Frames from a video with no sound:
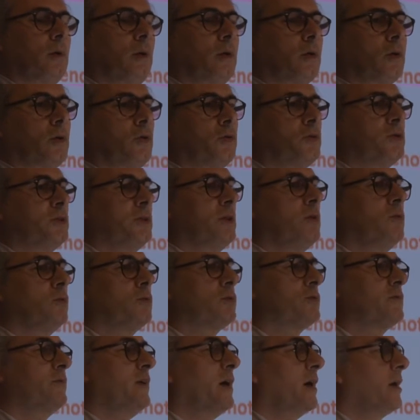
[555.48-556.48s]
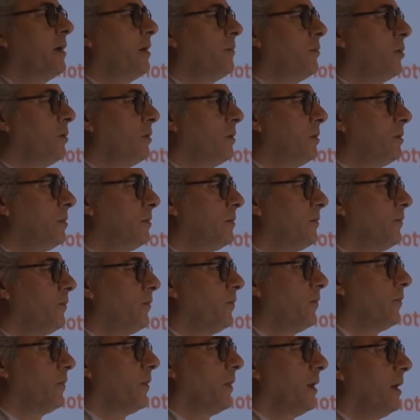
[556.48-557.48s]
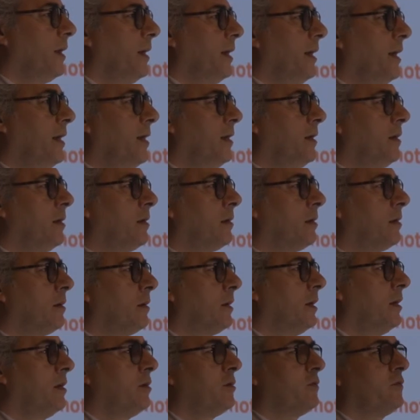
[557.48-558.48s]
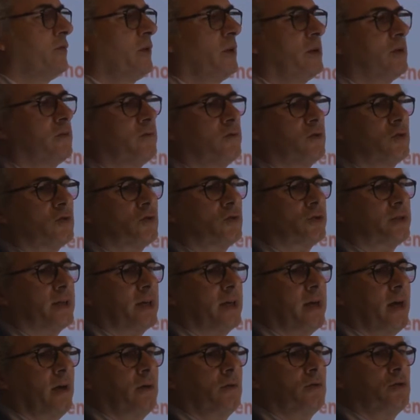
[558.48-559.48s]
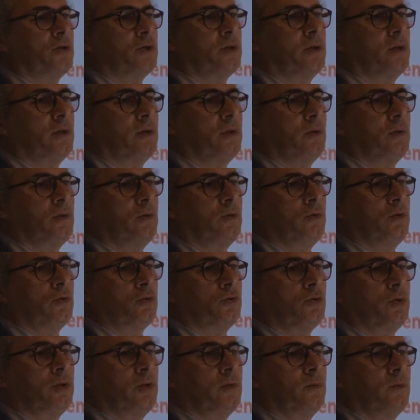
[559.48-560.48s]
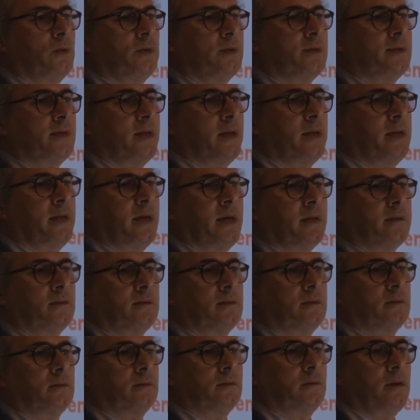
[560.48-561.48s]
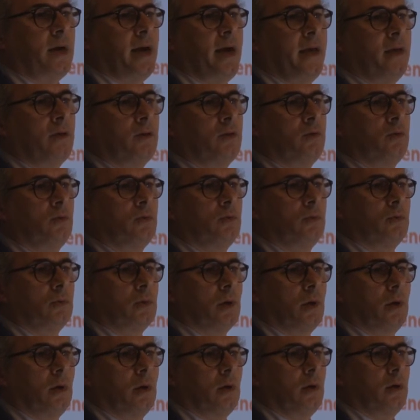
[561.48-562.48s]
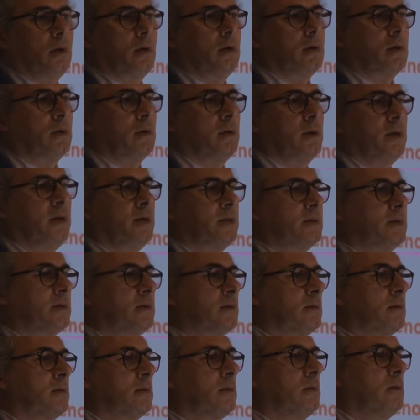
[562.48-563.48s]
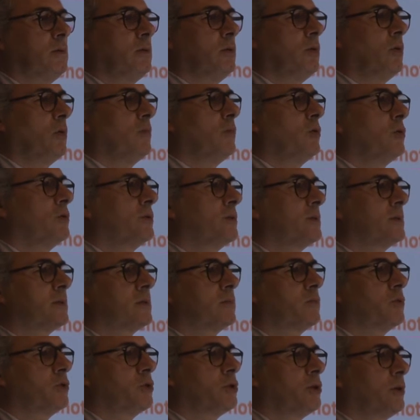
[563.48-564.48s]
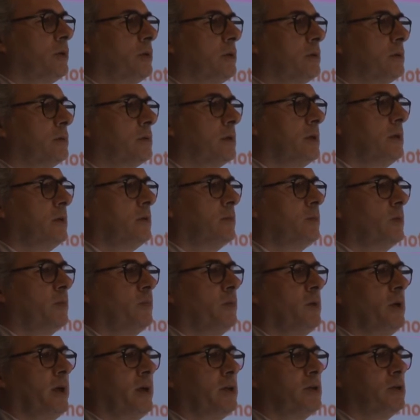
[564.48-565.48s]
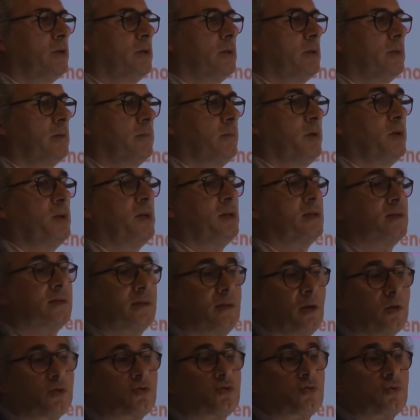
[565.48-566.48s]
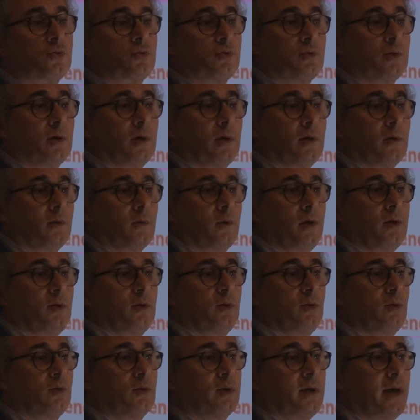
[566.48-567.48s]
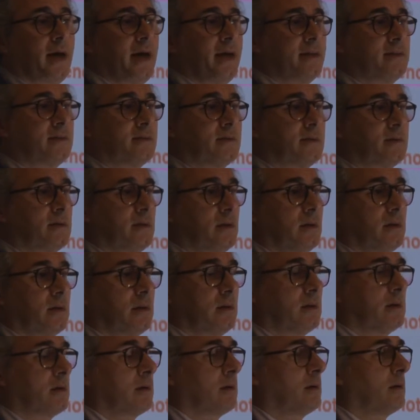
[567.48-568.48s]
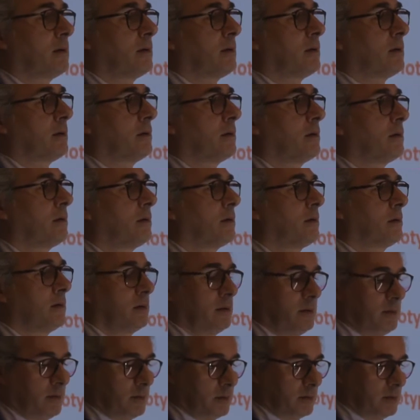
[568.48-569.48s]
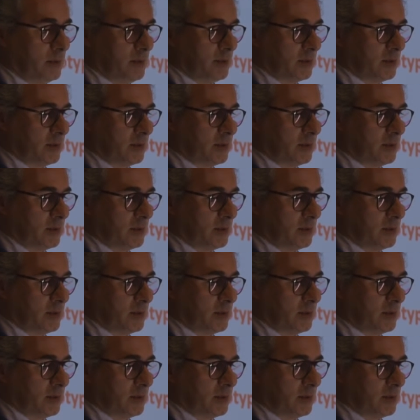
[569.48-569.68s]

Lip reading: continuous variable. And in the field of neuropsychology, usually we say that IQ, it's a normal distribution in the population. But it's not true when you look at myotonic